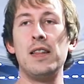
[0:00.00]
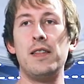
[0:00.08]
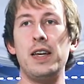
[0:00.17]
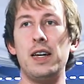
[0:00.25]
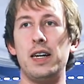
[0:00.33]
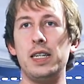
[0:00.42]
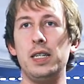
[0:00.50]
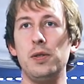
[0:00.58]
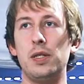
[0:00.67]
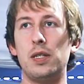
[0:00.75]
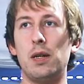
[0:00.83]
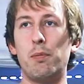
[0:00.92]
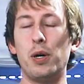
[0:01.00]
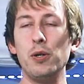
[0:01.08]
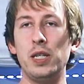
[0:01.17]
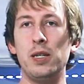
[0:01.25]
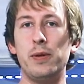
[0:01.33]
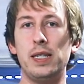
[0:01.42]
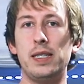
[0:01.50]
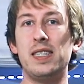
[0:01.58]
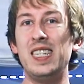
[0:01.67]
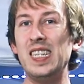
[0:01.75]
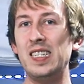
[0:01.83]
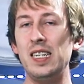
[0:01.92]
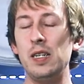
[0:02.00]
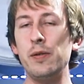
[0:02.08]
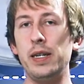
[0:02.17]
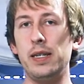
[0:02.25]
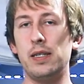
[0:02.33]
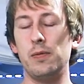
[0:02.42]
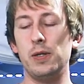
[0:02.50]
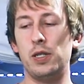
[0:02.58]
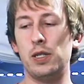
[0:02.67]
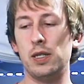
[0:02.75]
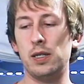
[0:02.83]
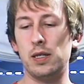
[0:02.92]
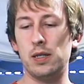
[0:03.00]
there I used a protein rest at 60 degrees, which